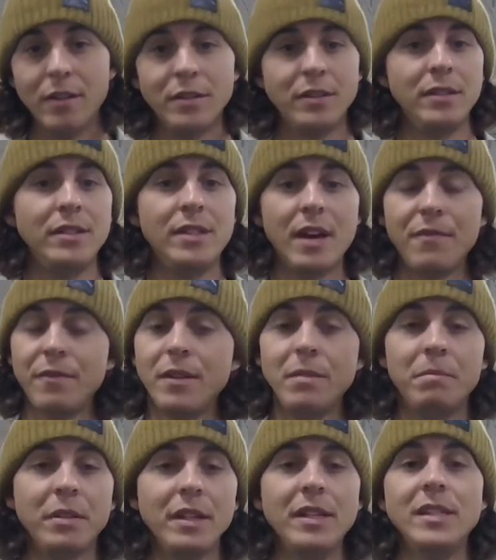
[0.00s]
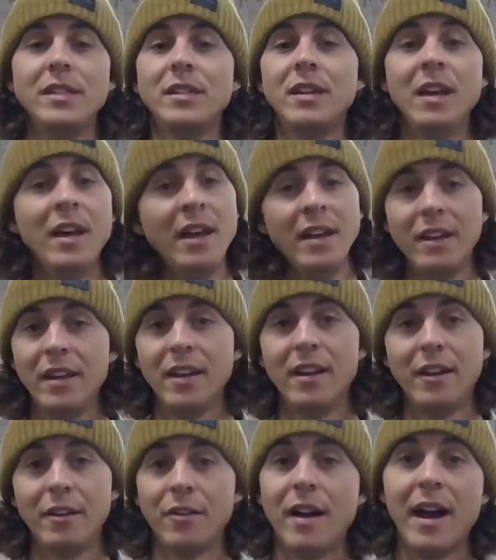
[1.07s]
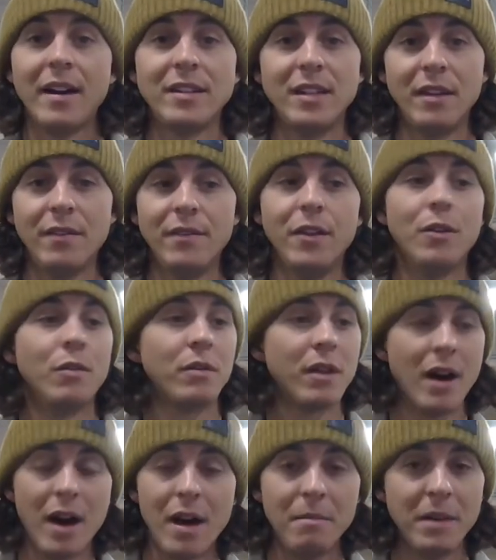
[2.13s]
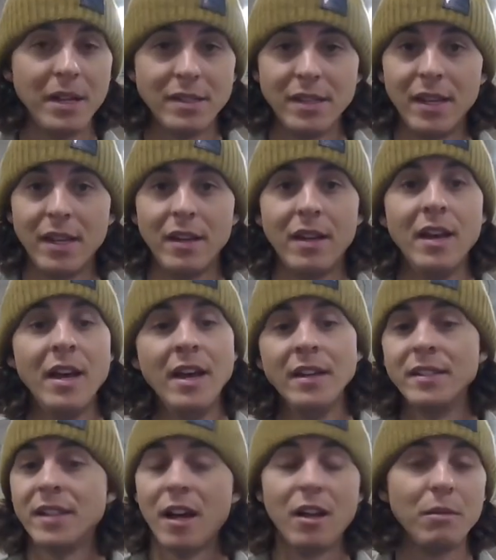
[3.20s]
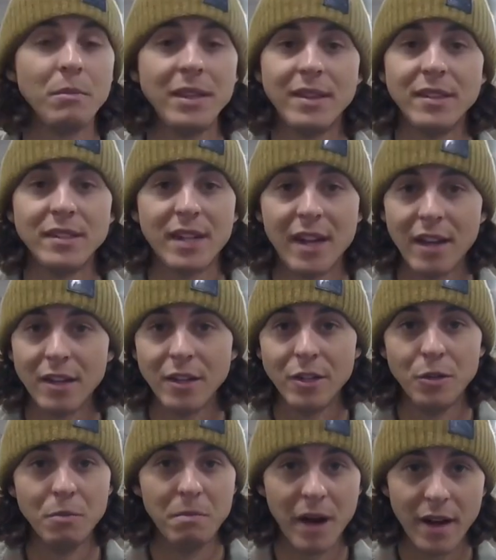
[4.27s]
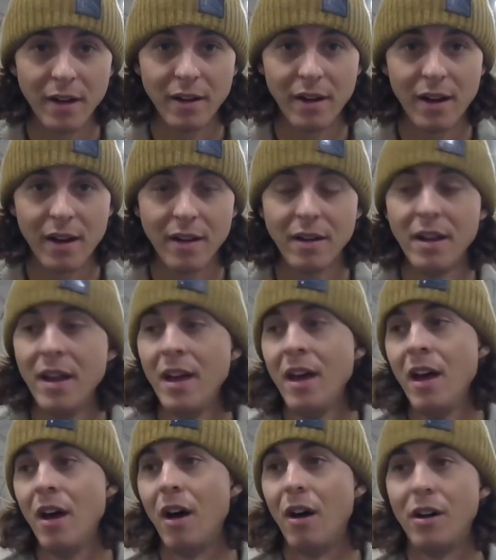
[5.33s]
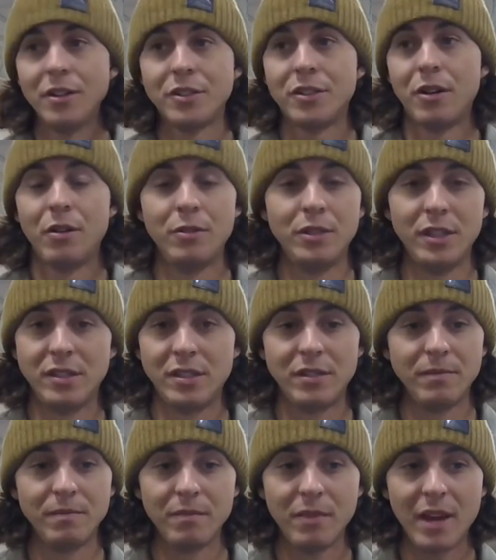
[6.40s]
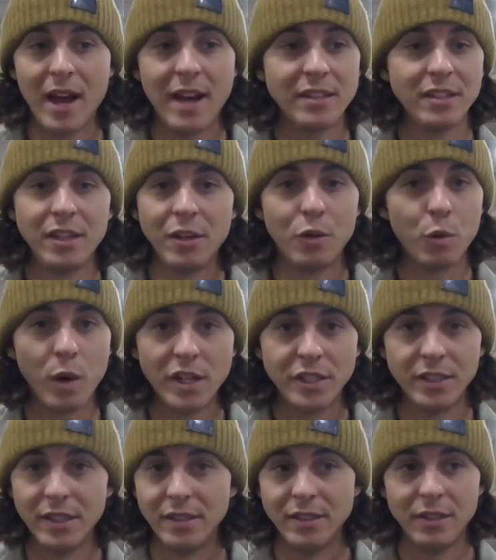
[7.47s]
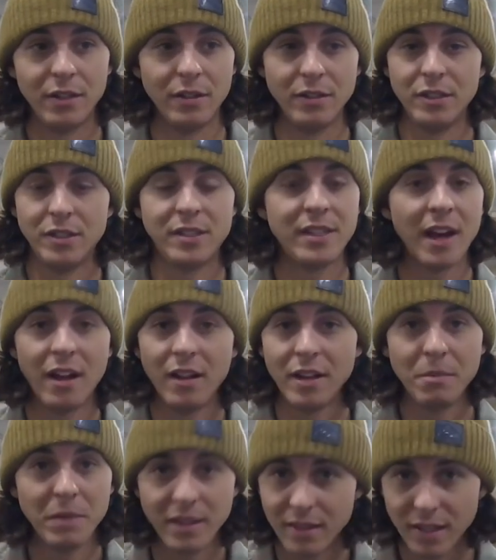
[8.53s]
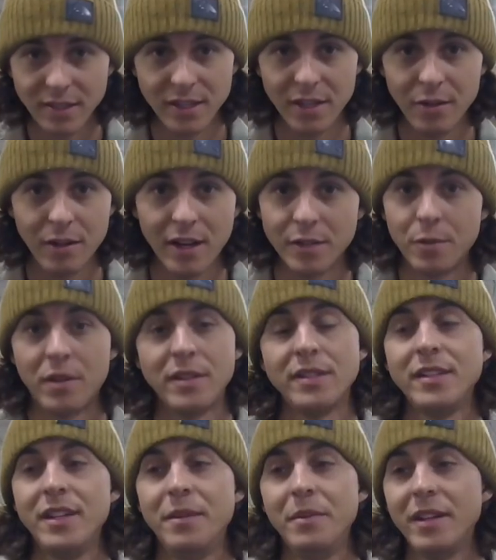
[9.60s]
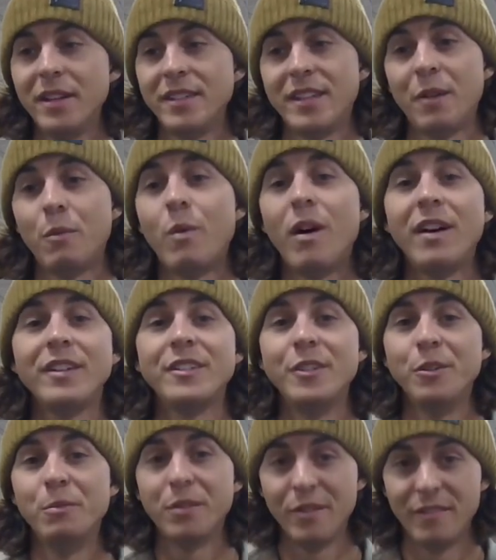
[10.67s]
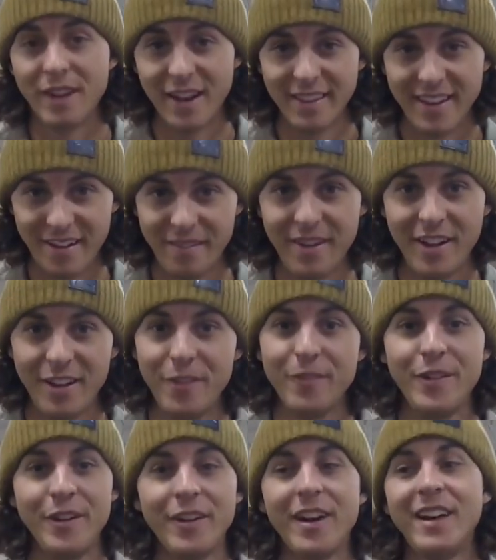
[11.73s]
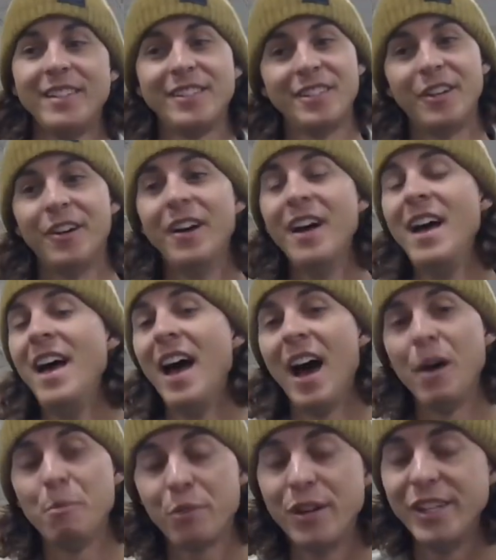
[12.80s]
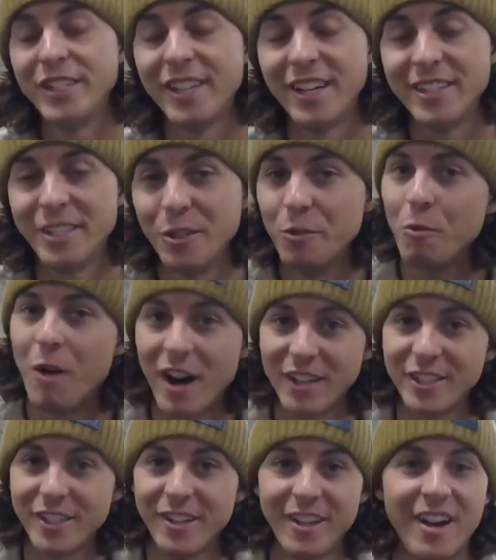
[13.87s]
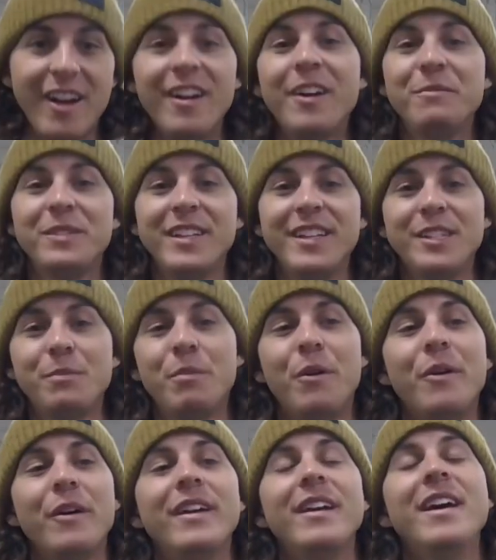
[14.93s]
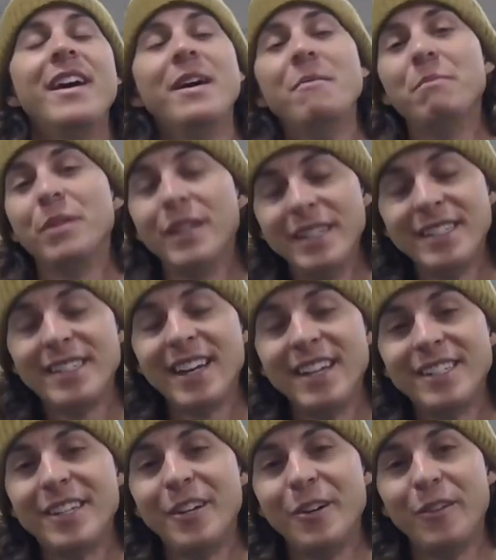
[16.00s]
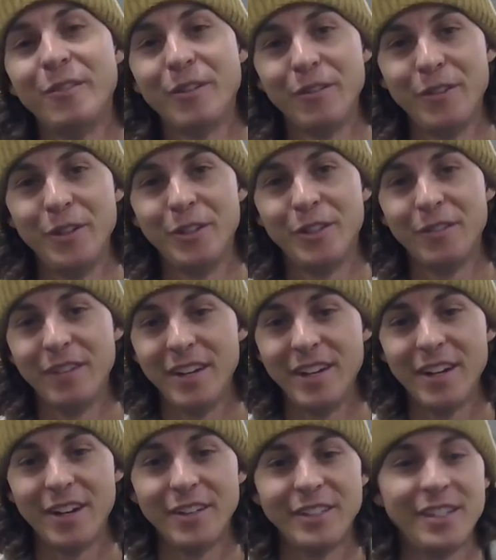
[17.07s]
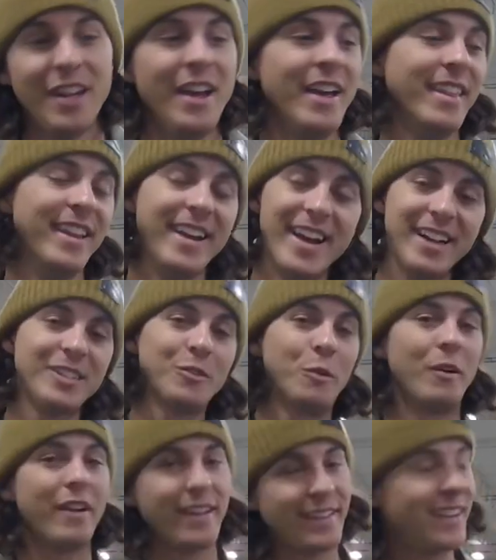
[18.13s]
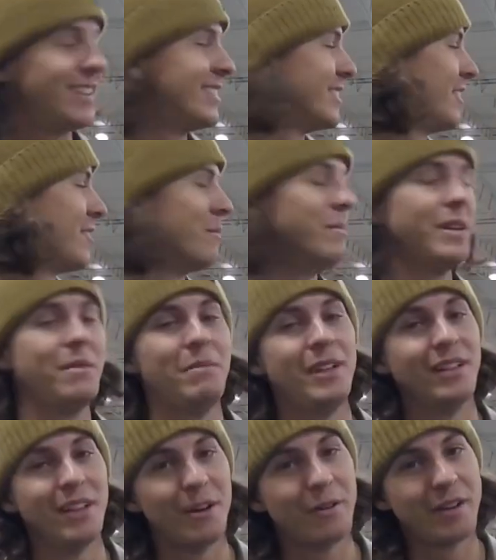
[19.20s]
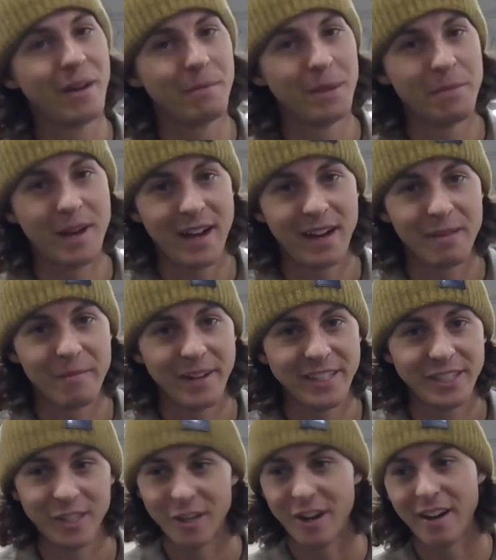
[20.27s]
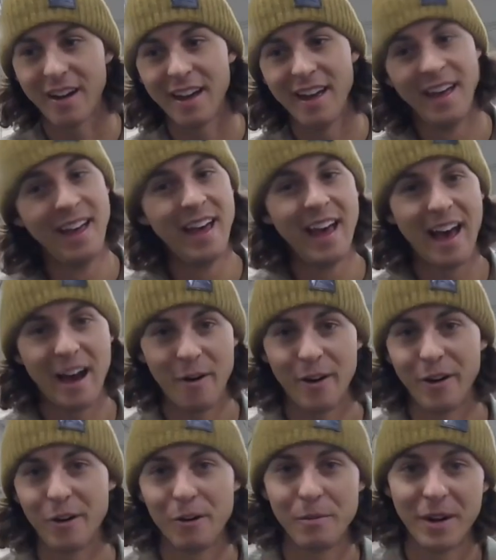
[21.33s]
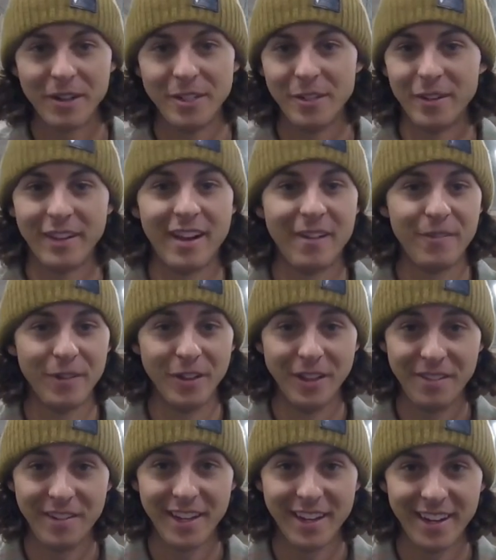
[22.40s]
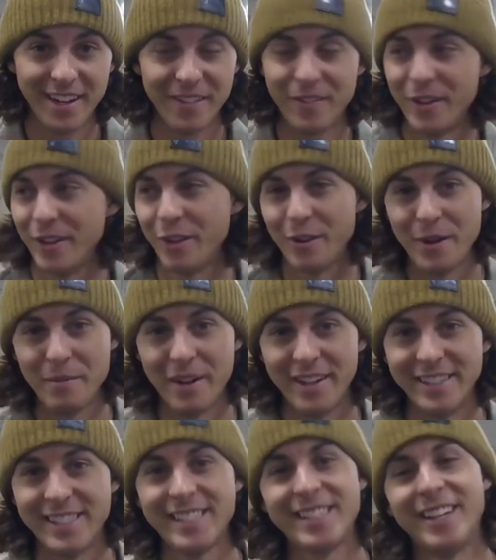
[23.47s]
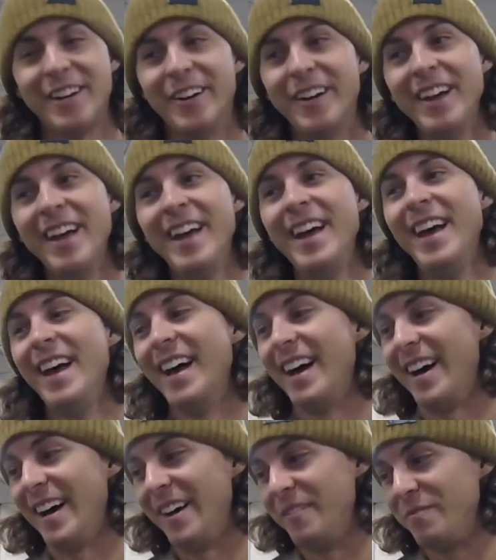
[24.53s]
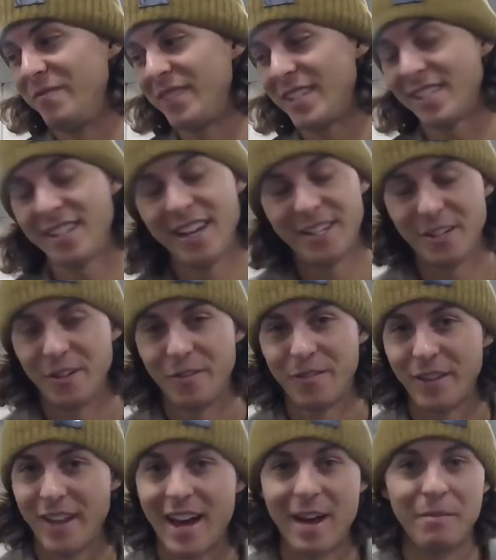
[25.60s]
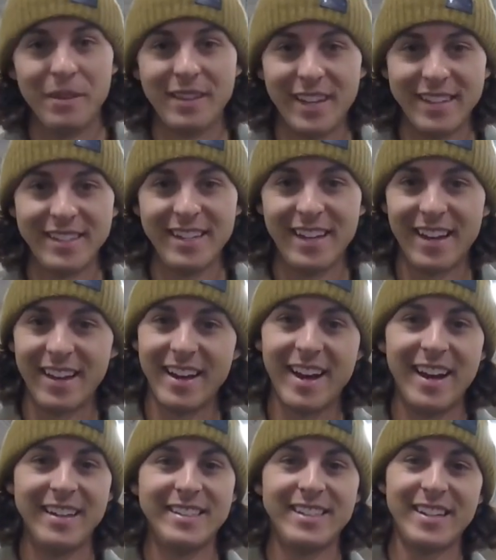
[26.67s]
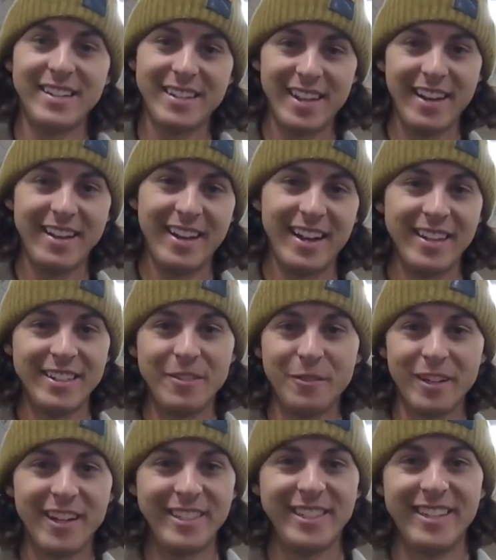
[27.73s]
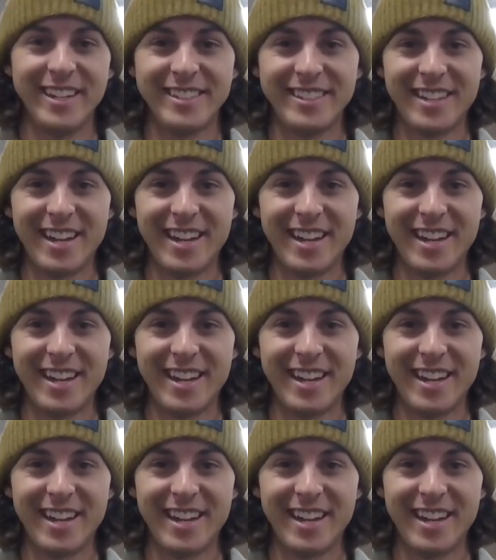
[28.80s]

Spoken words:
Definitely please get interactive, you know, commenting, telling me things that I could do better on. Also just asking questions or just telling me things that you guys want to see, because I want to provide that value for you guys. So I appreciate you watching along up to this point. Please stay tuned for future videos. The next one I think is going to be me loading up the back of my truck, how I go about doing that for living in it for 3 months. So stay tuned for that. But thanks again, guys. Tight lines, and we'll catch you next time.